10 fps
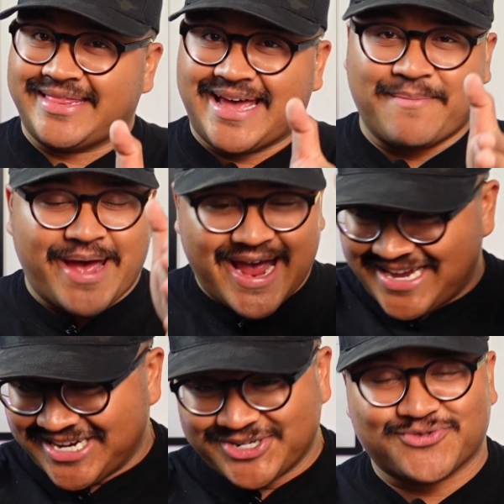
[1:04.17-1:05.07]
that
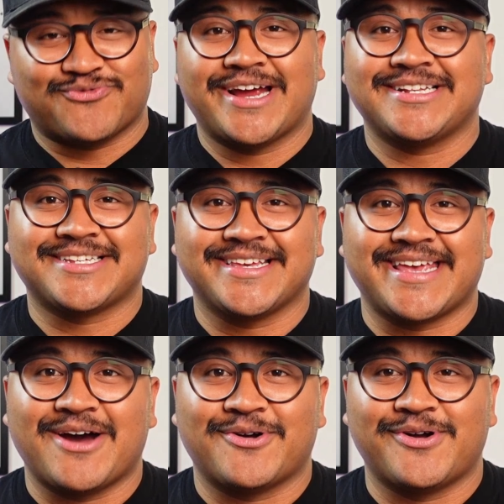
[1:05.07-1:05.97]
package right to the
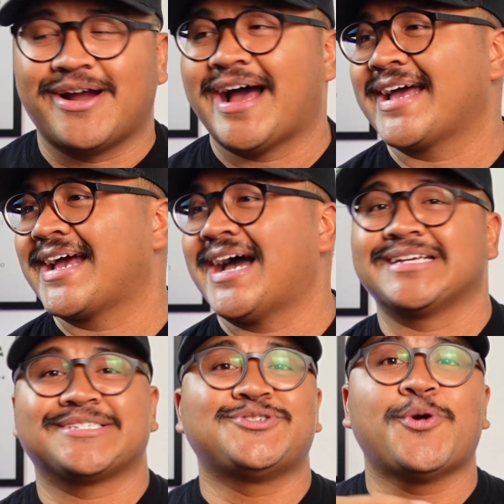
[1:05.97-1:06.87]
counter, I
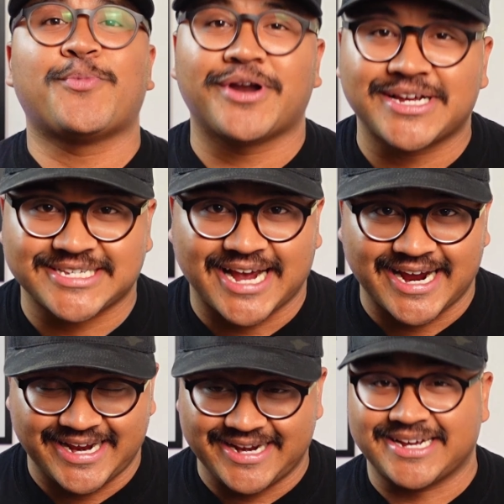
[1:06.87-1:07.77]
got super
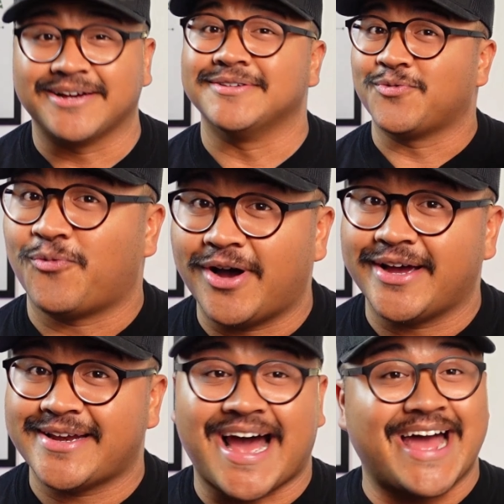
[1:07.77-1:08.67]
excited because
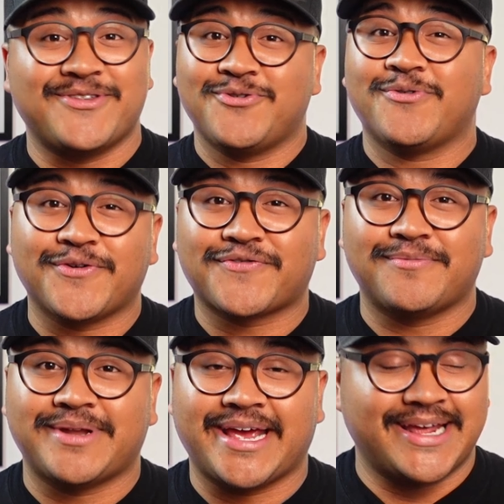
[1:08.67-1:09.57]
one, I knew it was
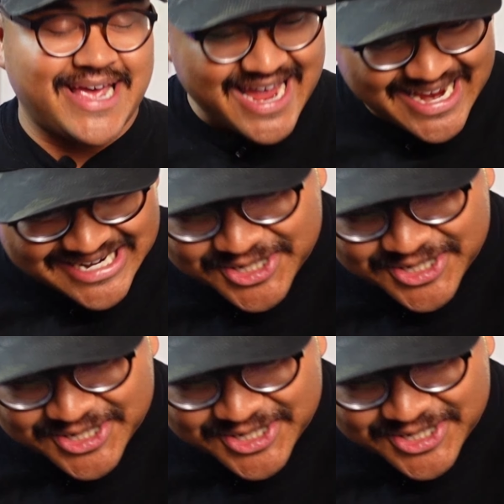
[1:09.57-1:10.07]
from Data, and